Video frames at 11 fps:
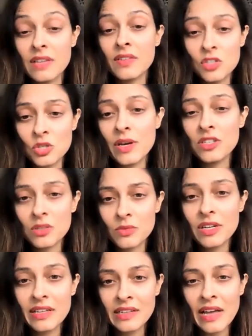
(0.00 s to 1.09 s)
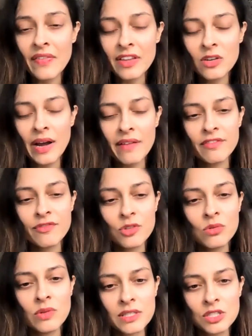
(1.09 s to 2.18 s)
of the situation we're in. And then you have a
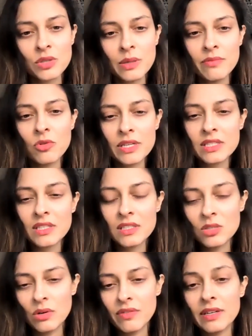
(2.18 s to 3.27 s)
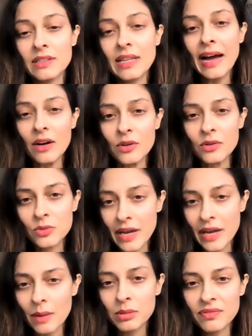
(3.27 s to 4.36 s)
few extreme voices who are very loud, who get
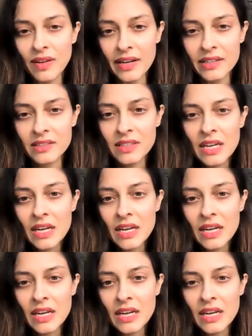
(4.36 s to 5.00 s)
amplified.